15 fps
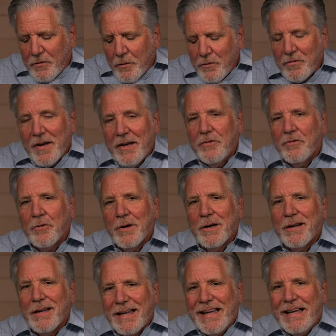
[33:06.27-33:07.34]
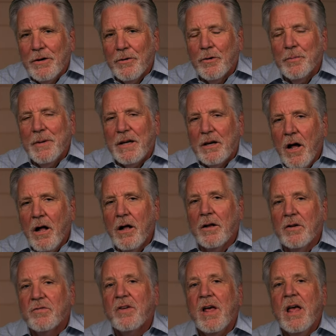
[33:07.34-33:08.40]
Those things are illegal
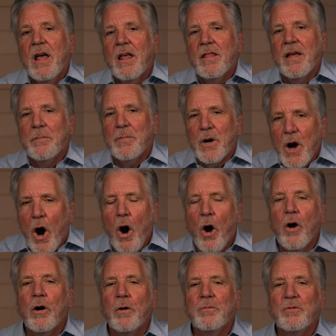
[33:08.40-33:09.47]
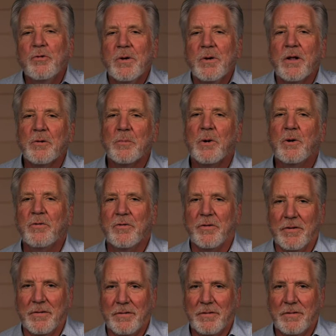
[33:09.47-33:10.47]
because they bring harm to another person.